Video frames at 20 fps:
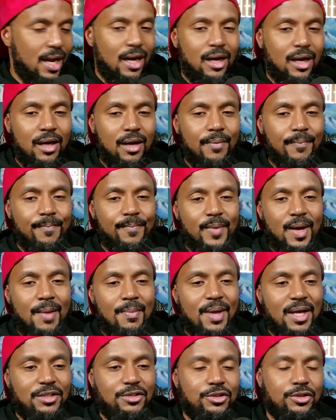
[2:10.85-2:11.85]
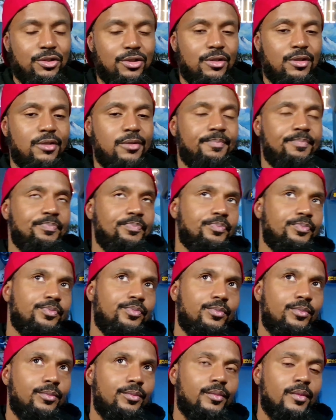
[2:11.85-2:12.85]
Um, I'm not sure
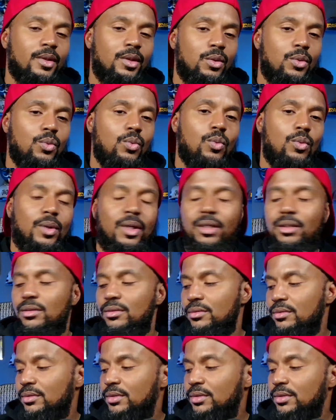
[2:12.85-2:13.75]
where.